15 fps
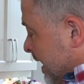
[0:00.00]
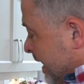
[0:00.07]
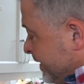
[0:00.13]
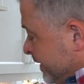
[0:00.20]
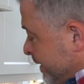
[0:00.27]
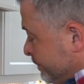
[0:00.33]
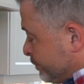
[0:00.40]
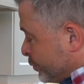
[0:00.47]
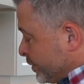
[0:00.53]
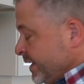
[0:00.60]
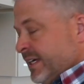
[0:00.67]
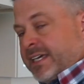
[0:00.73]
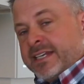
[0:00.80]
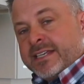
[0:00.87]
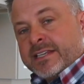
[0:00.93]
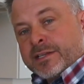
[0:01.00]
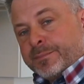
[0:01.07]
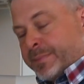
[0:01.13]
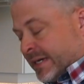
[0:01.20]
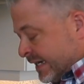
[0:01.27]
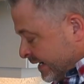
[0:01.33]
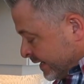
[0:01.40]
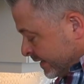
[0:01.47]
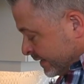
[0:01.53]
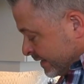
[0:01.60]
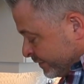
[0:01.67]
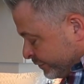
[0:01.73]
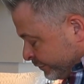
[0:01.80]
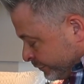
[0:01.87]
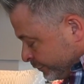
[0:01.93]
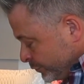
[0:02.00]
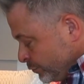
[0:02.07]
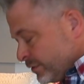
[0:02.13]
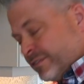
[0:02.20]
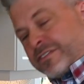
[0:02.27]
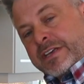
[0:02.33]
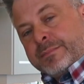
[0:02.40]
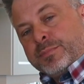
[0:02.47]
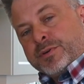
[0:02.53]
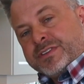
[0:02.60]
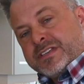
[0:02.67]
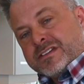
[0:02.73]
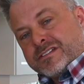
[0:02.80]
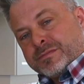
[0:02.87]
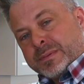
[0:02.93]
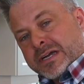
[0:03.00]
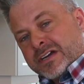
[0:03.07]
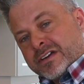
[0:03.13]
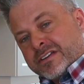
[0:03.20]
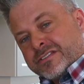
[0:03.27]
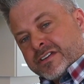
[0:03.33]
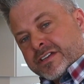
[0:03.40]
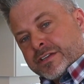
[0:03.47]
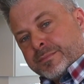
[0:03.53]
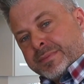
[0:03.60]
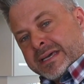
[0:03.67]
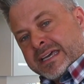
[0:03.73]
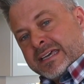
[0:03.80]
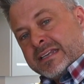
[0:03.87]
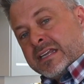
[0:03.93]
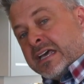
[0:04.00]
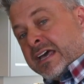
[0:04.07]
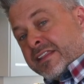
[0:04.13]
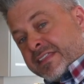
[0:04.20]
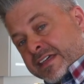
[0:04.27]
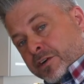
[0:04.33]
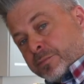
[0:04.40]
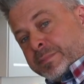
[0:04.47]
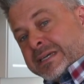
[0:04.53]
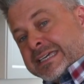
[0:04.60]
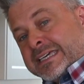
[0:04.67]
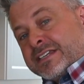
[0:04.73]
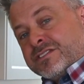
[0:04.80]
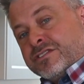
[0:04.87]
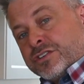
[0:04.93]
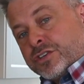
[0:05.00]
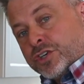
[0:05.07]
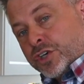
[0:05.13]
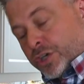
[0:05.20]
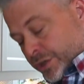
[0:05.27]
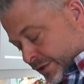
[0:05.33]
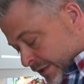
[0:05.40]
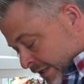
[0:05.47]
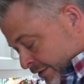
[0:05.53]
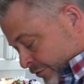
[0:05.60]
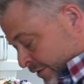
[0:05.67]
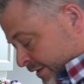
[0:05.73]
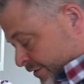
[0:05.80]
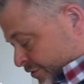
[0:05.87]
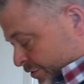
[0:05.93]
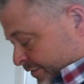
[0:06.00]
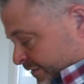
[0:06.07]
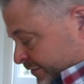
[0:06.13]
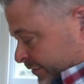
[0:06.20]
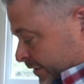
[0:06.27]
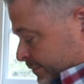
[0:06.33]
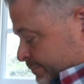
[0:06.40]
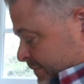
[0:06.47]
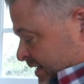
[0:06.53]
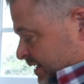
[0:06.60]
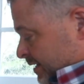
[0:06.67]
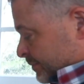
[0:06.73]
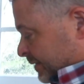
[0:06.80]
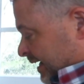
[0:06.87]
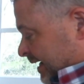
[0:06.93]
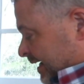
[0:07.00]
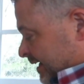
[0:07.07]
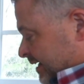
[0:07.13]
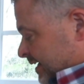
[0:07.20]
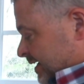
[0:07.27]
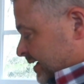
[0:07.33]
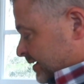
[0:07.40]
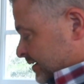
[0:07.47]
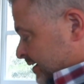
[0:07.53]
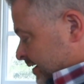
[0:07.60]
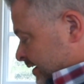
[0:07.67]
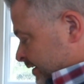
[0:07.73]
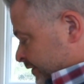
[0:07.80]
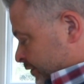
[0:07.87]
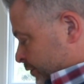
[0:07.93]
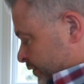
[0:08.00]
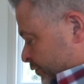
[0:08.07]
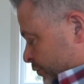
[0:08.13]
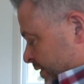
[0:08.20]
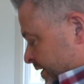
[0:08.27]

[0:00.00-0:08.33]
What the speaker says: and then preheating the pan, as soon as I put the asparagus on the pan, they'll begin to cook. So I'm going to turn this on medium-high heat so it's